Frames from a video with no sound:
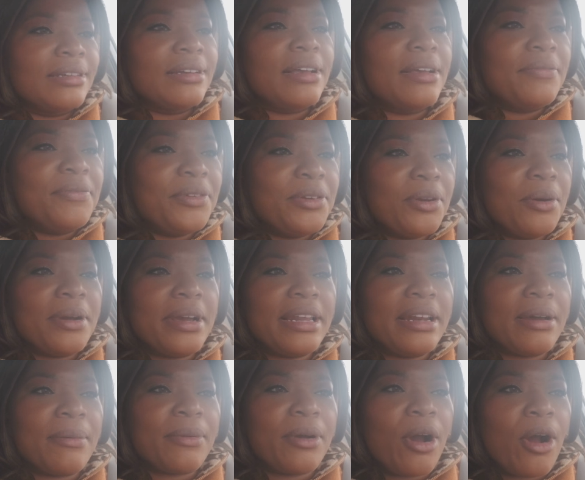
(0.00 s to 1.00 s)
if you don't get
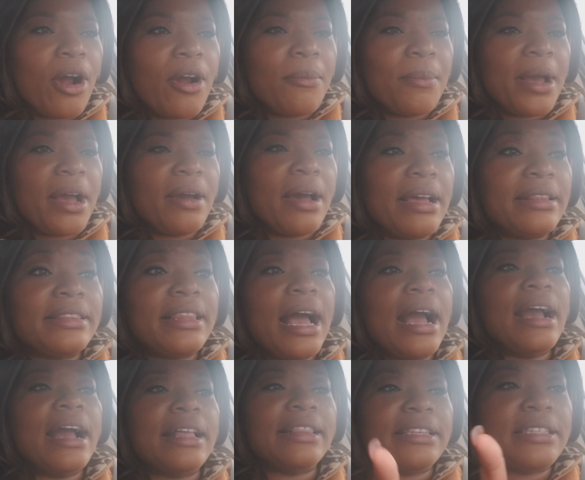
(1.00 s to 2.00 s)
a car mount,
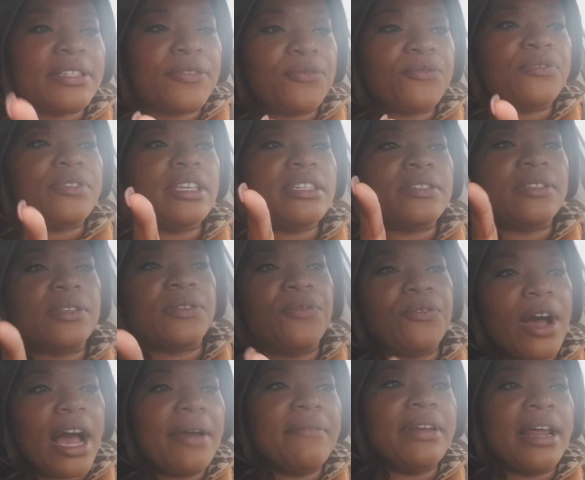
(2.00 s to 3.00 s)
I got this. This is
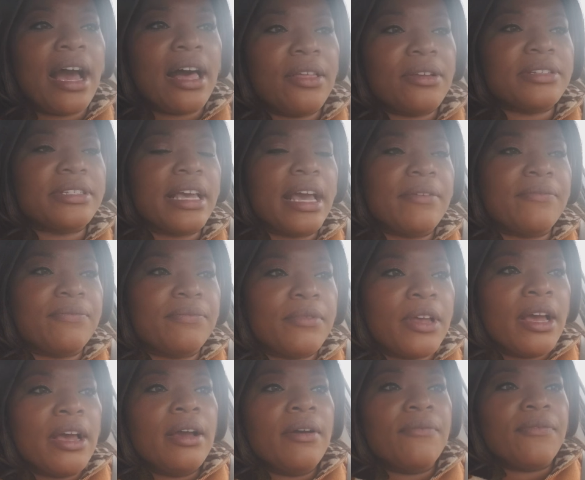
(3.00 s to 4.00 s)
five dollars at
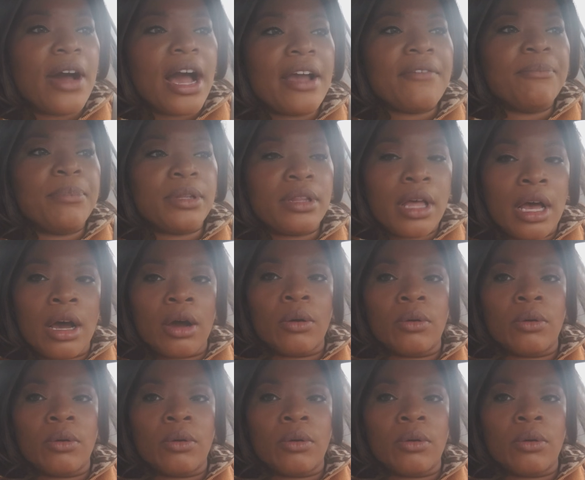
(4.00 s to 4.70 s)
Five Below.